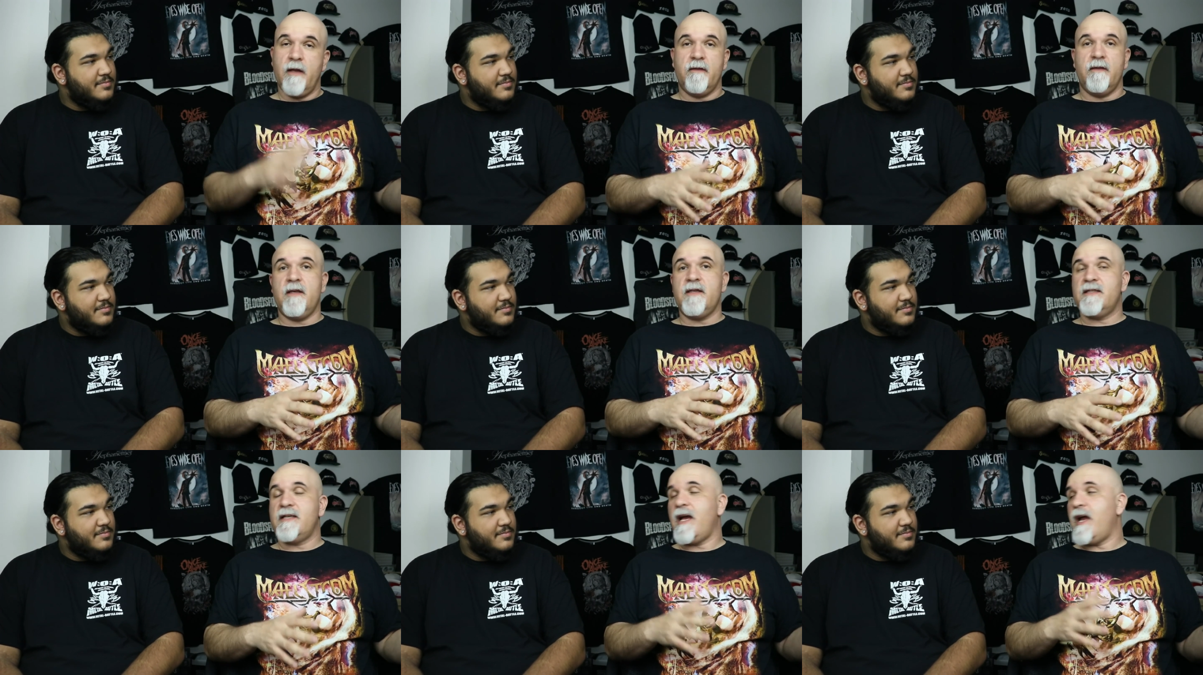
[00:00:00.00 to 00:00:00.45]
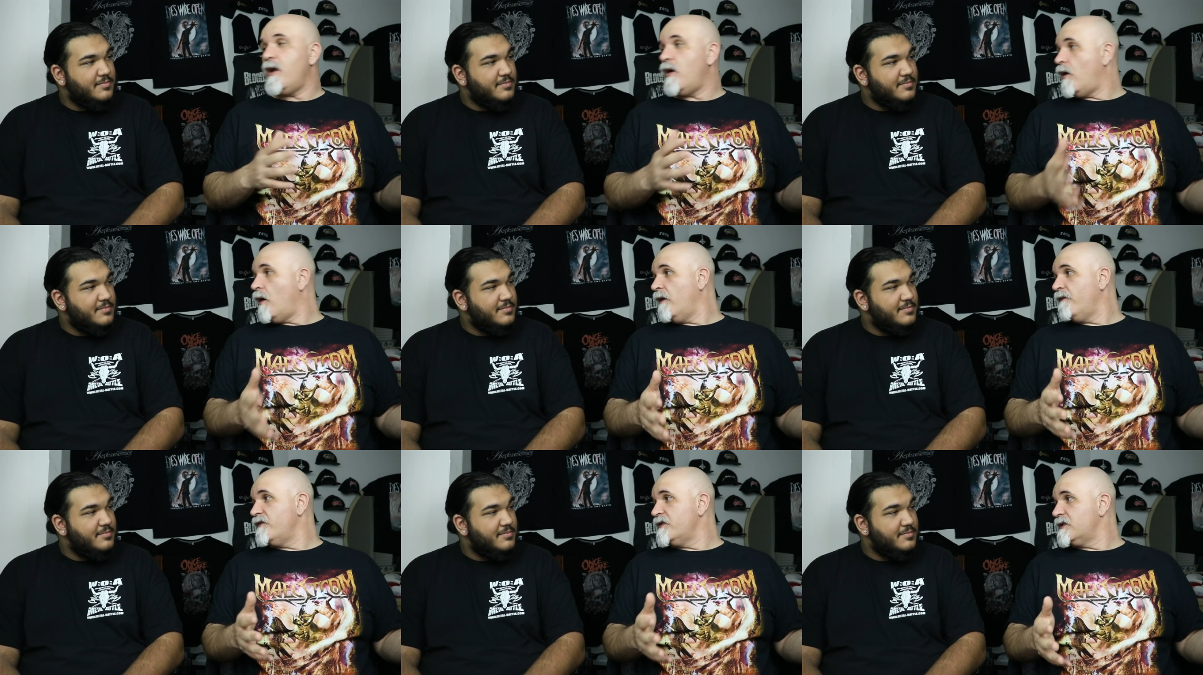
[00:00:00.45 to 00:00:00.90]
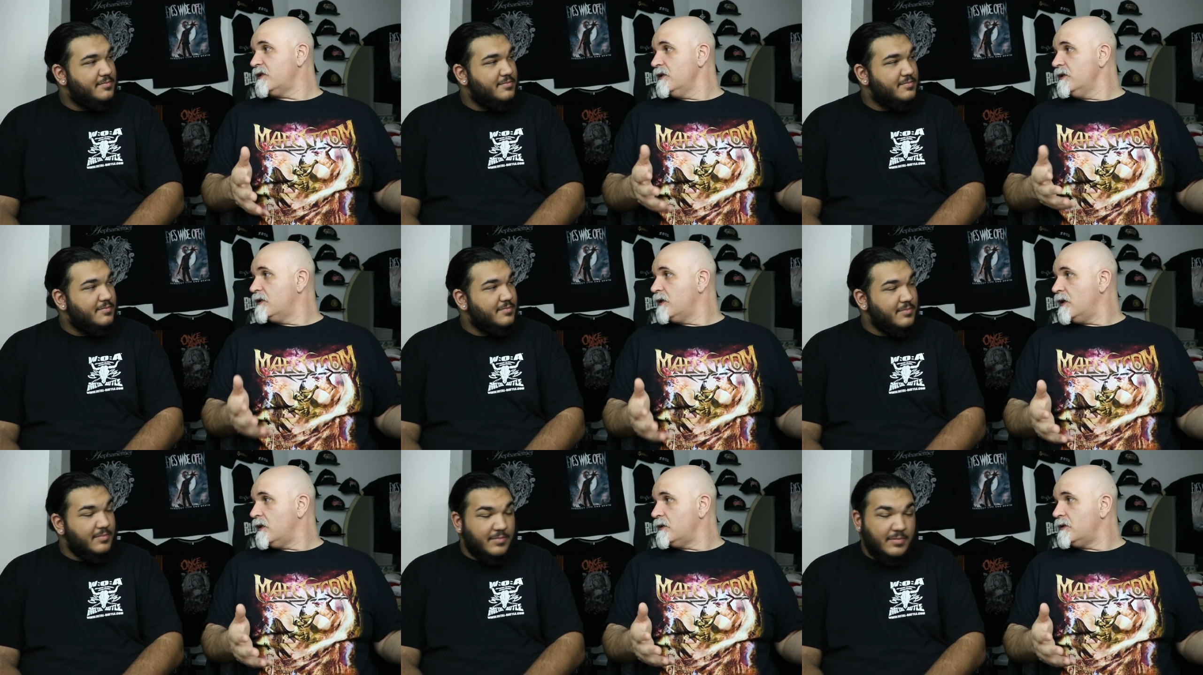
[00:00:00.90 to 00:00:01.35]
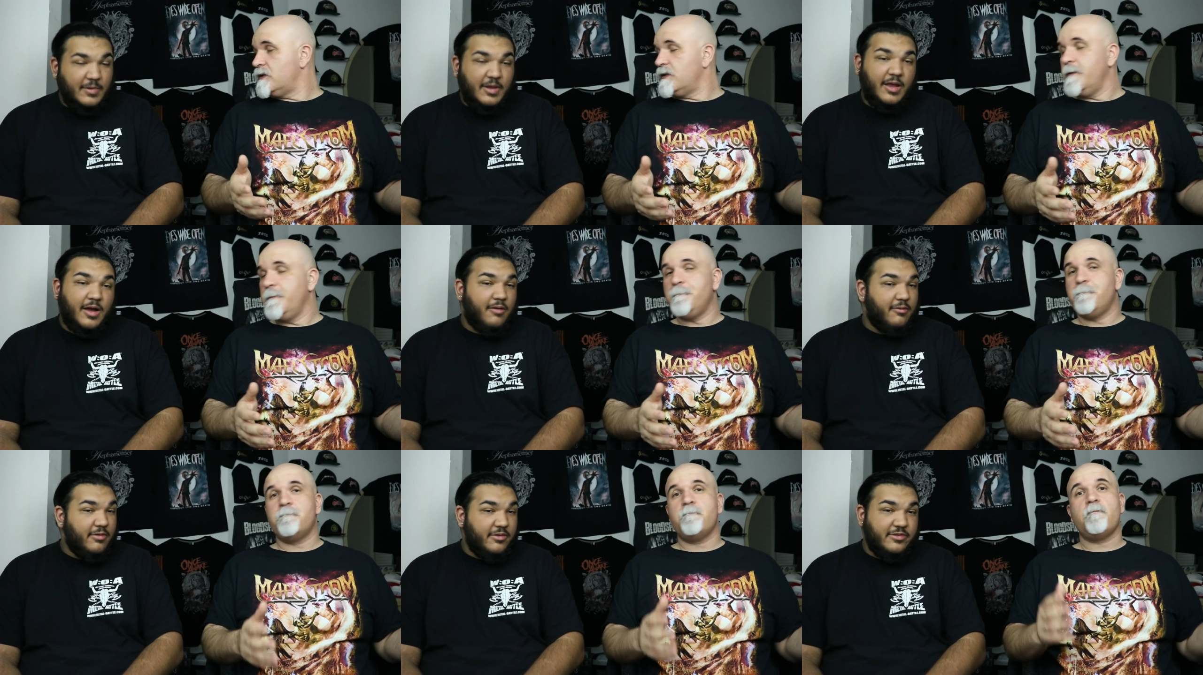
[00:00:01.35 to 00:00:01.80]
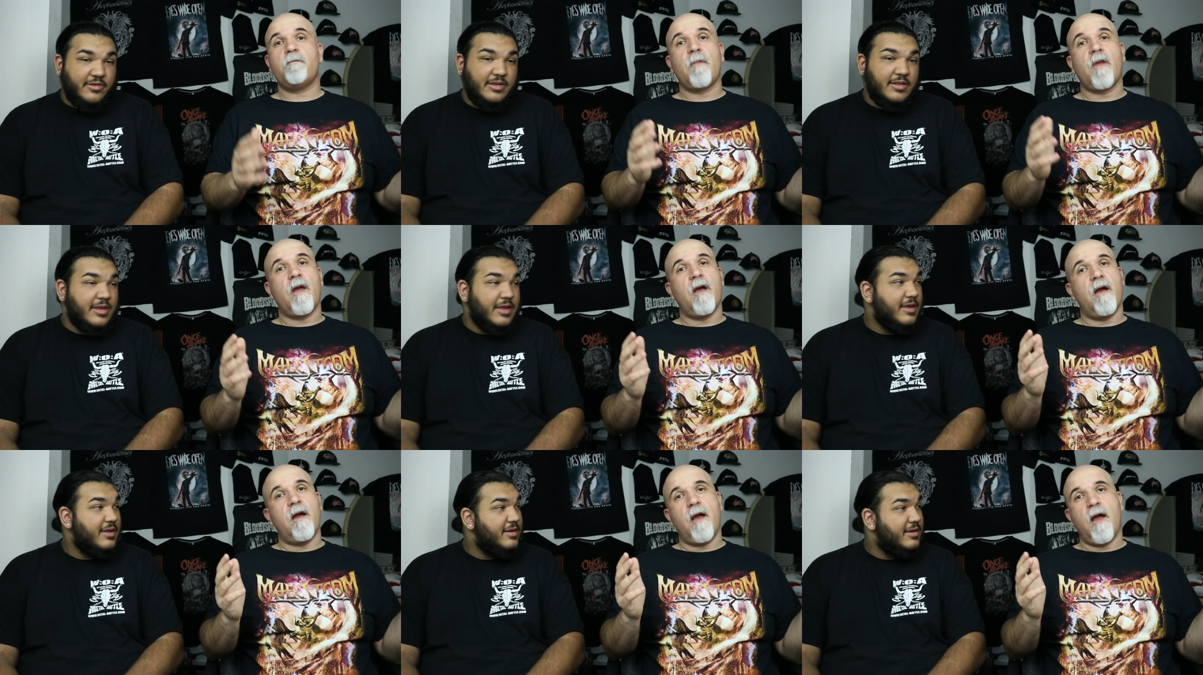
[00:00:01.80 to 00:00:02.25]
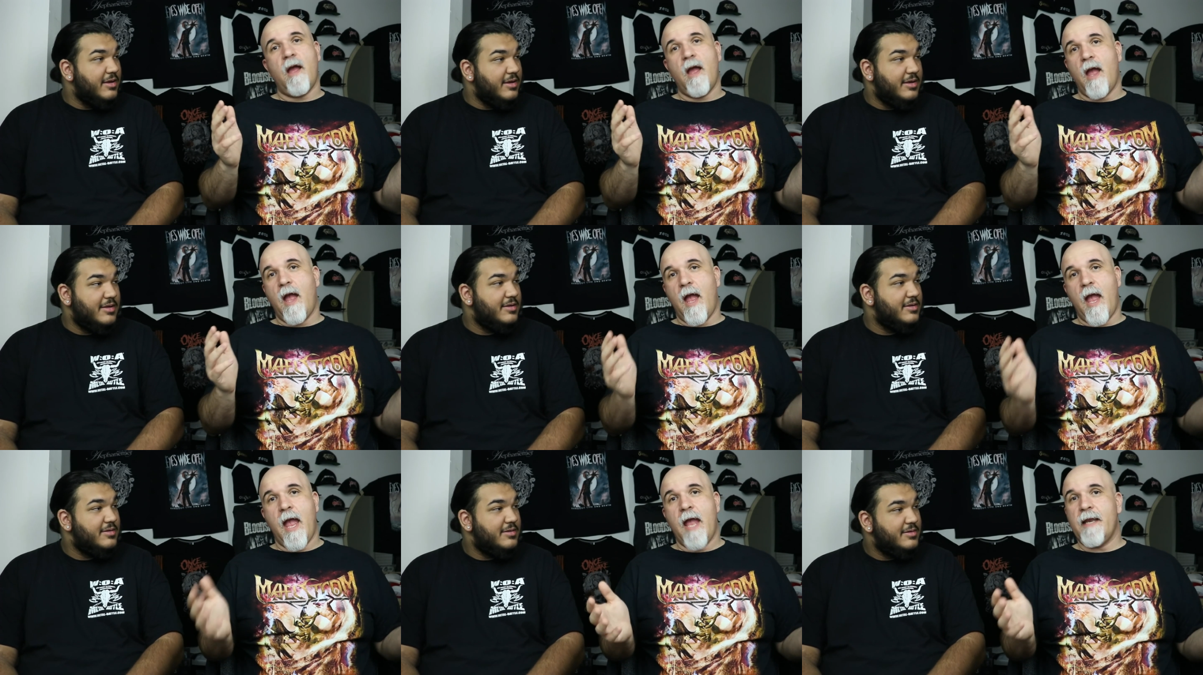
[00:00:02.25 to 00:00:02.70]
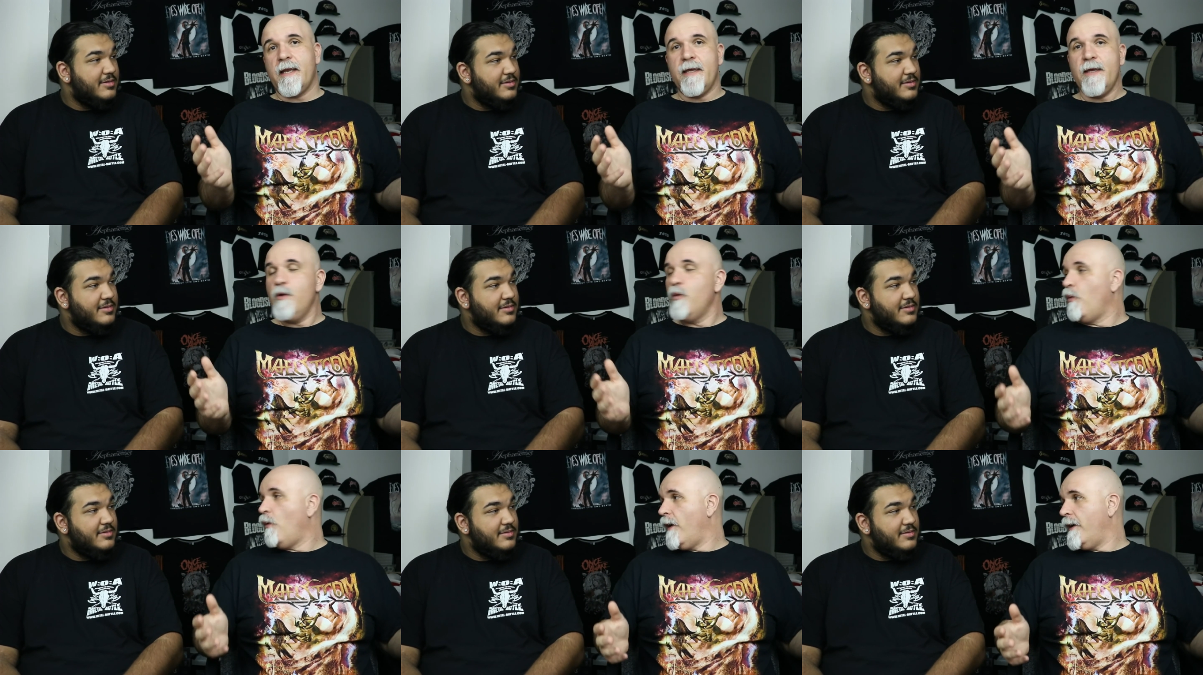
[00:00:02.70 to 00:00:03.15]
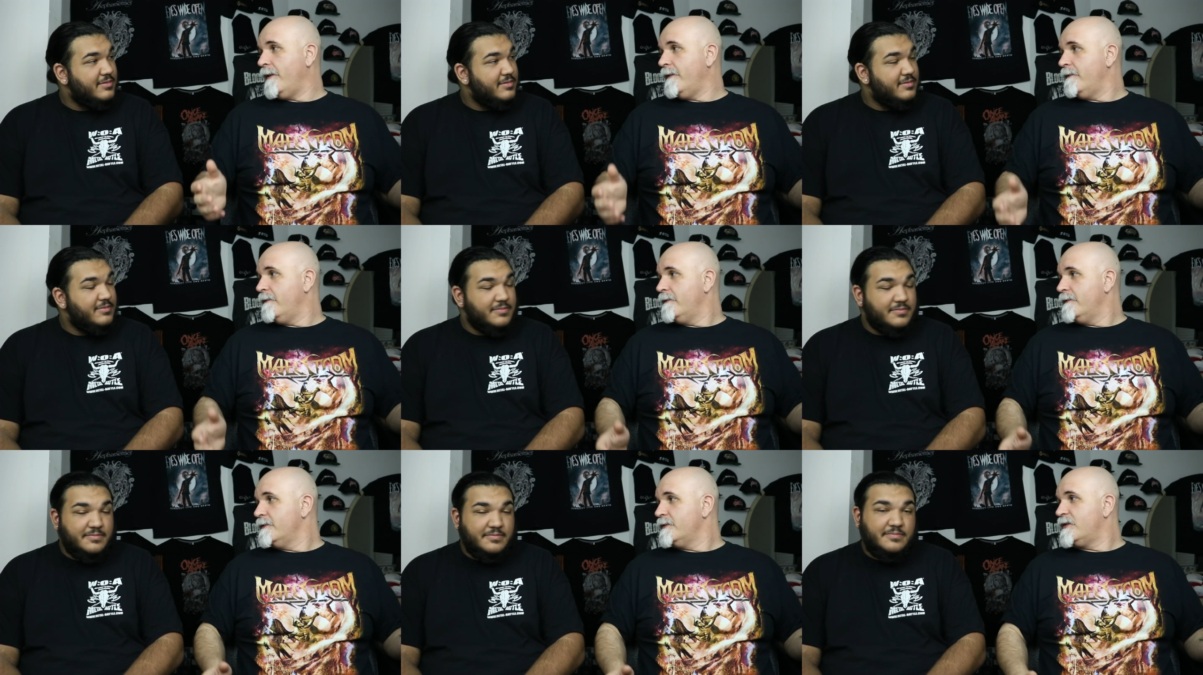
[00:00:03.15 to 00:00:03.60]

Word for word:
Speaker 1: This guy obviously does. Obviously did, yeah. And he won.